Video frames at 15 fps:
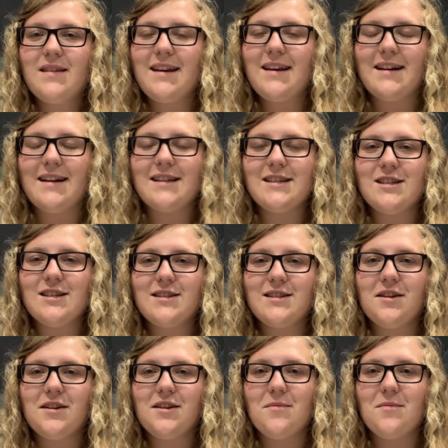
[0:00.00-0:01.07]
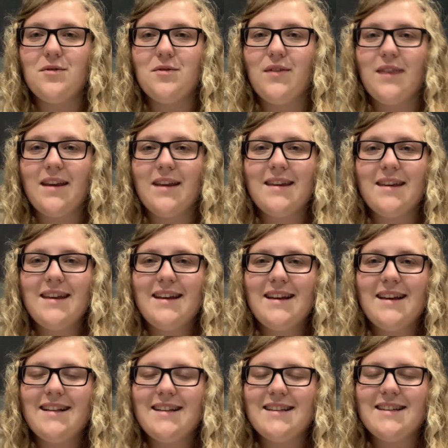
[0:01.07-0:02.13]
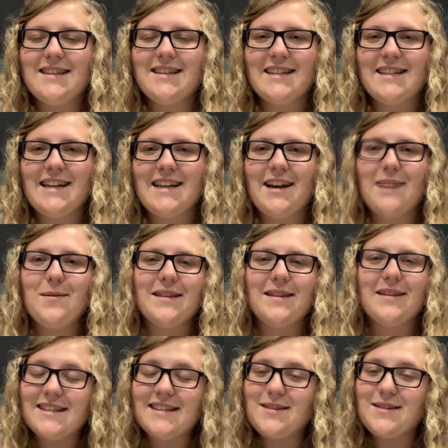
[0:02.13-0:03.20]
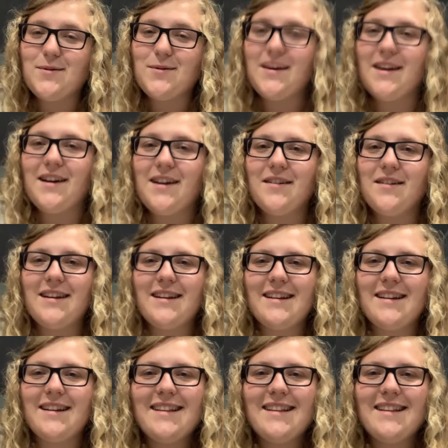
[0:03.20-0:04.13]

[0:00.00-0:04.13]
God to just start moving. Let's get excited about this school year and